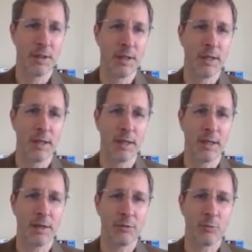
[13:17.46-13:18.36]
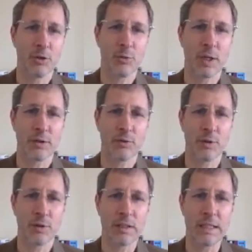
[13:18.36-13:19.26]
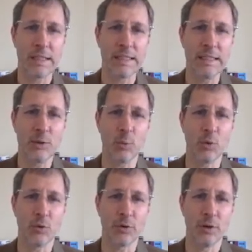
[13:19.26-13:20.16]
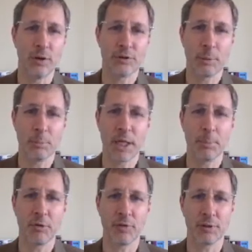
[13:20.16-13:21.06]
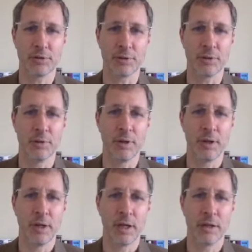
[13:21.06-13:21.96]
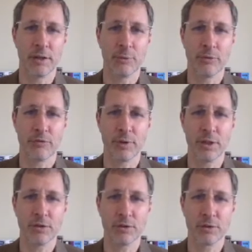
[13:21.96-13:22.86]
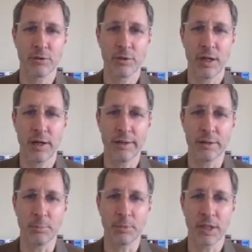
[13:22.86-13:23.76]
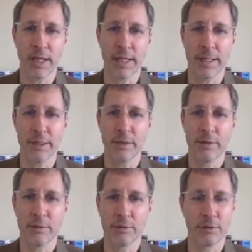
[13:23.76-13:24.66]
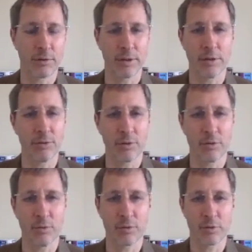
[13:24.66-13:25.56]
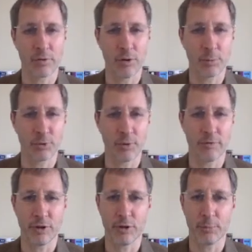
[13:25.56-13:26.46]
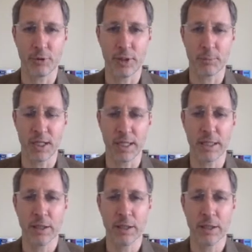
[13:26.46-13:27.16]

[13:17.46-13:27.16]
And we do that using key equals some lambda function. And here for each item, k, you can use as an arbitrary variable named k.